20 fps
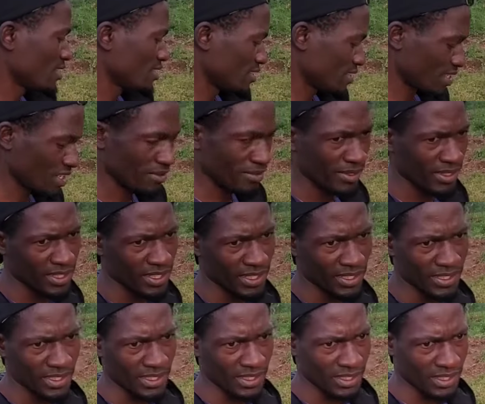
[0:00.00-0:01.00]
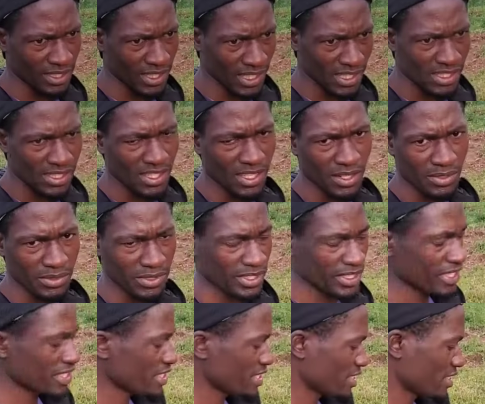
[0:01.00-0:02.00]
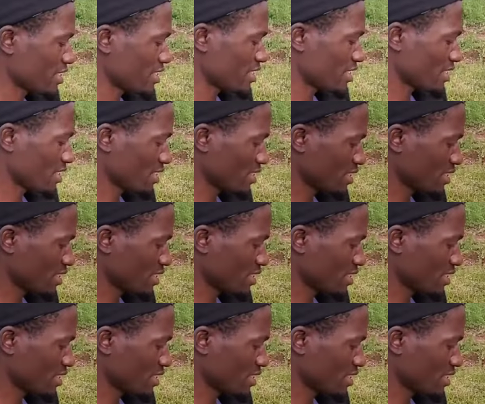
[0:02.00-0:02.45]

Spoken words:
Yeah, man, and that's how it is.